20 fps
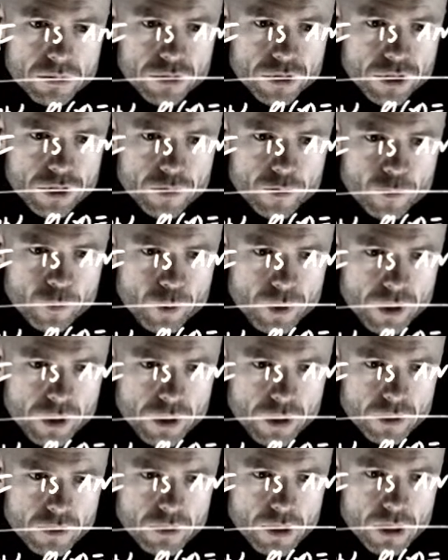g of
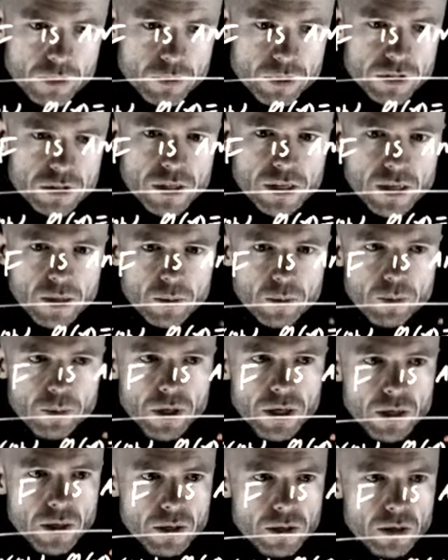b, right? If we stick in b
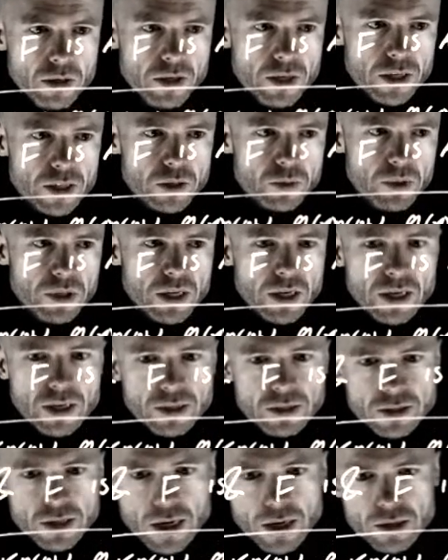into this, we get
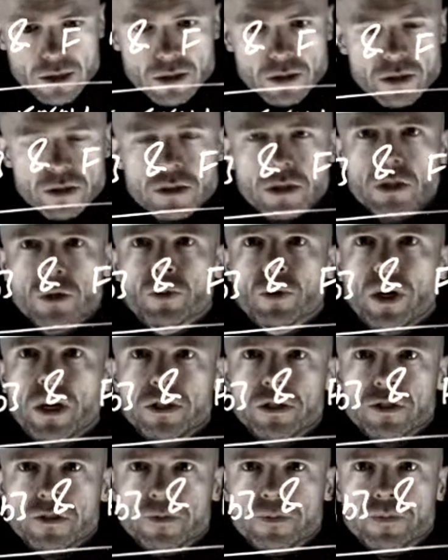exactly this
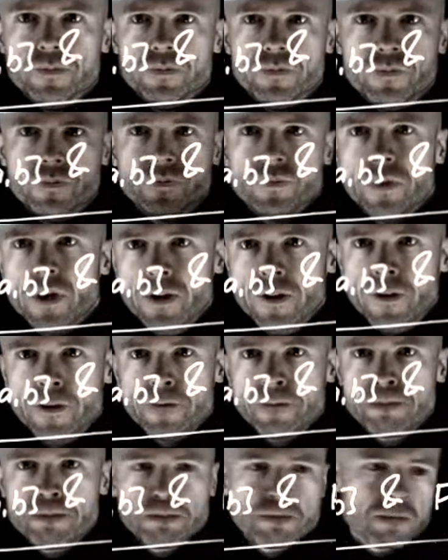expression. Yeah?
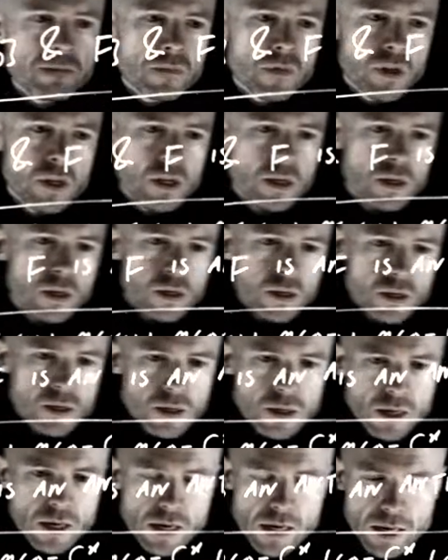
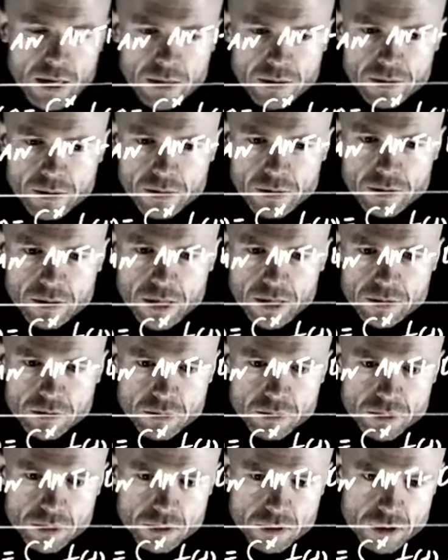And that's
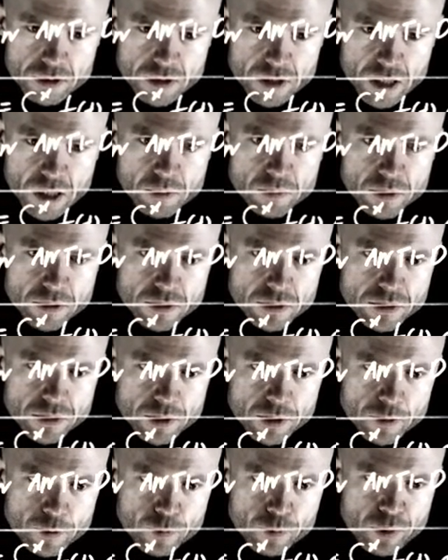also the same as g
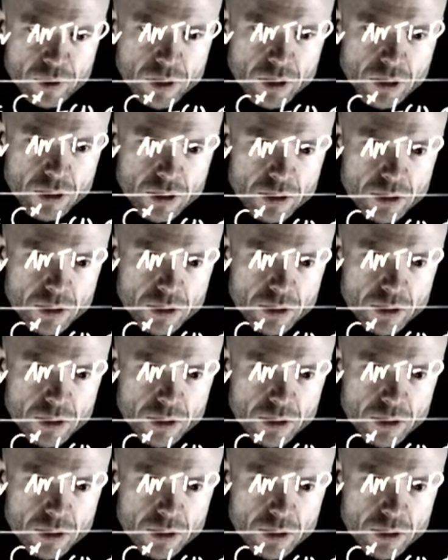of b